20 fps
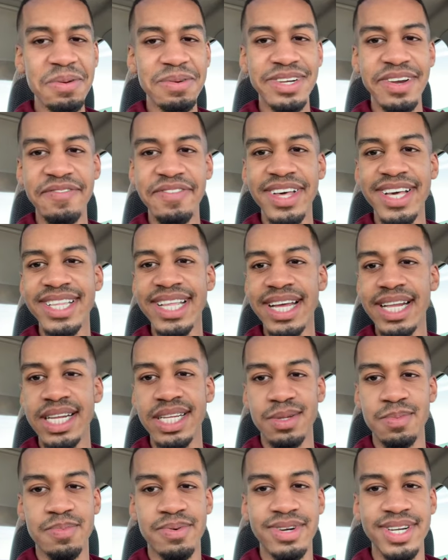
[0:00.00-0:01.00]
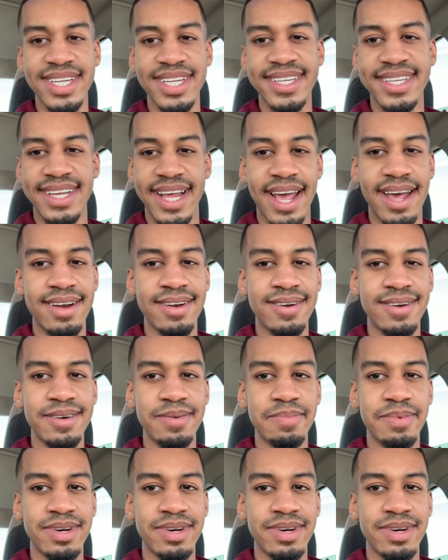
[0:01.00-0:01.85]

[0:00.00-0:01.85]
I feel like that is pretty standard,